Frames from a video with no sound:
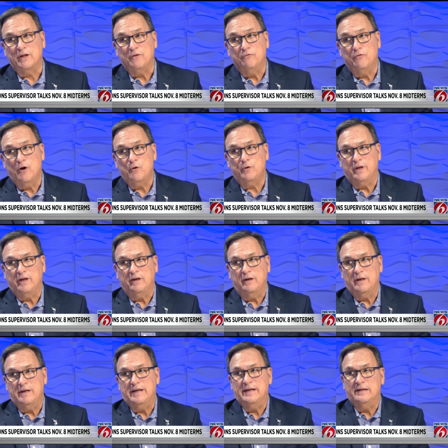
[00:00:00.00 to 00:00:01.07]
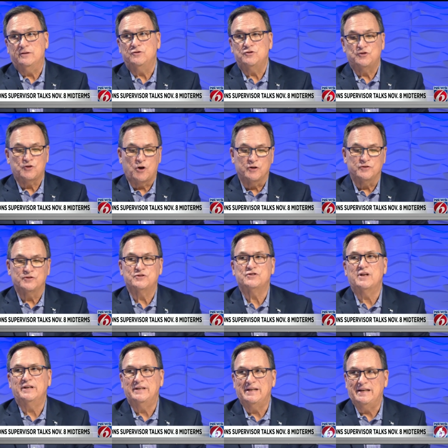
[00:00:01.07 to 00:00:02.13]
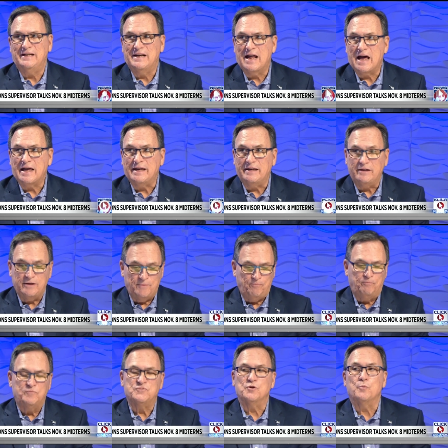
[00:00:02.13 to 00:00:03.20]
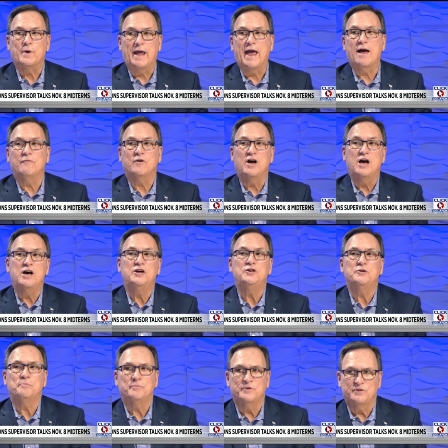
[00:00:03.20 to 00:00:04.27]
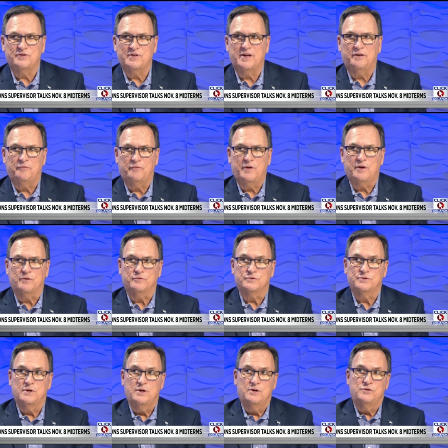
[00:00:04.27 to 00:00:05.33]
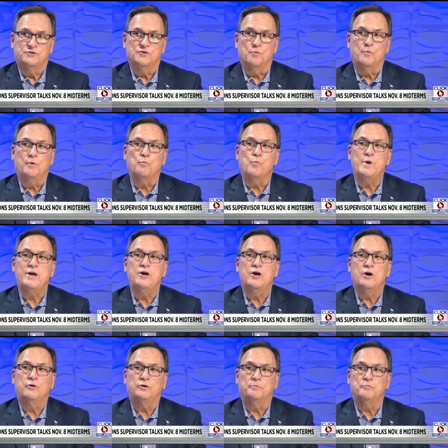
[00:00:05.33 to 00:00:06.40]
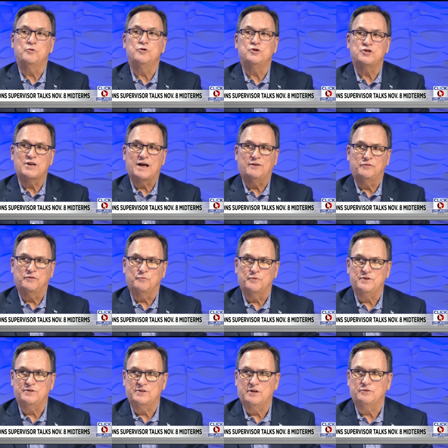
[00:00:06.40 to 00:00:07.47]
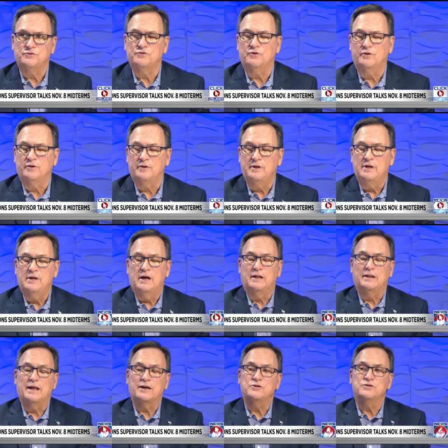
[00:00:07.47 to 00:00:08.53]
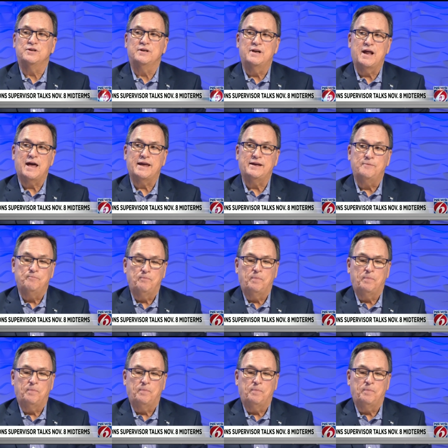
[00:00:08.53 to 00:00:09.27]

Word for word: voting ends on Sunday night, so we have 100% of those. Mm-hmm. So when we go to push out the results on election night,